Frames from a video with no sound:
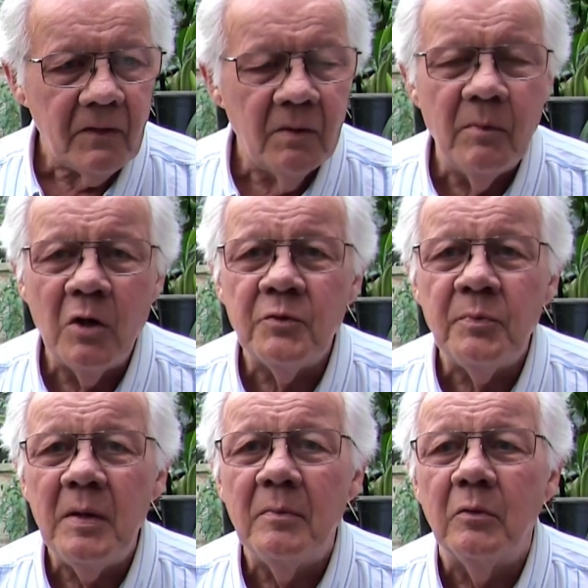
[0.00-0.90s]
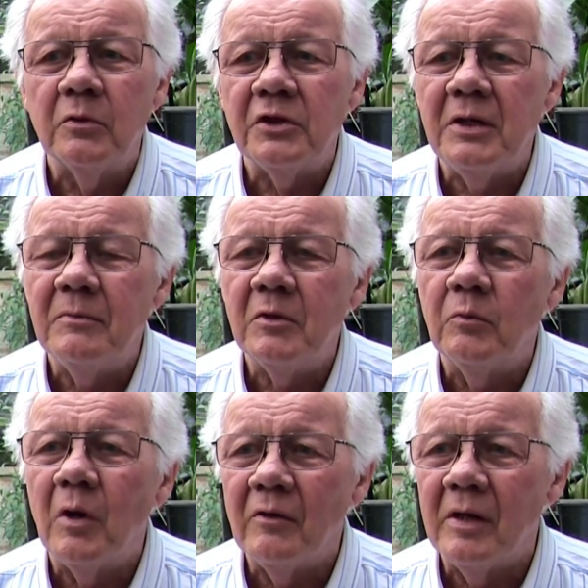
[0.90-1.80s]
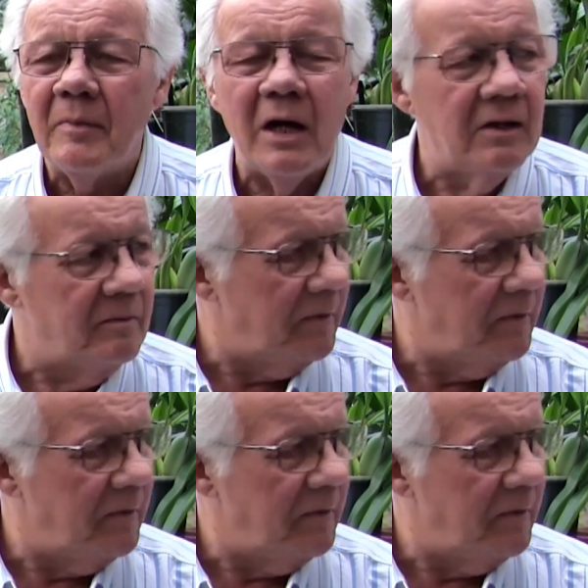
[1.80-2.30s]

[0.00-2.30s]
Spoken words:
most people seem to worry about the